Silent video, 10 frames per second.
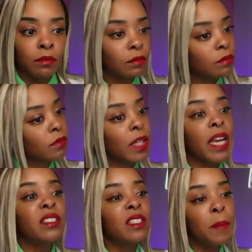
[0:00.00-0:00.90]

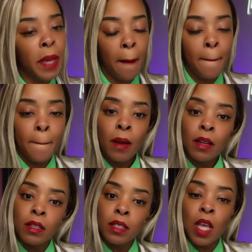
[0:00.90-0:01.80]
That's just me.
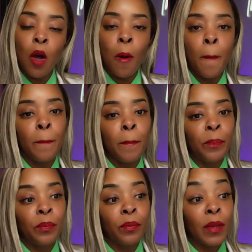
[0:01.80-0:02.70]
So
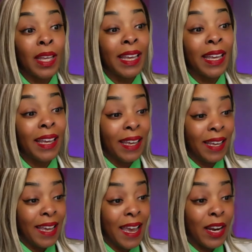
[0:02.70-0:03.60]

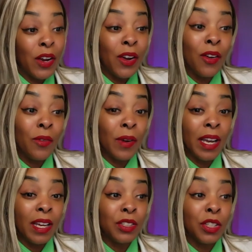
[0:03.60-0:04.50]
he had a
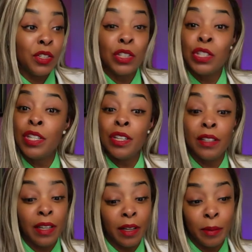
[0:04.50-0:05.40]
girlfriend. She's a cheerleader.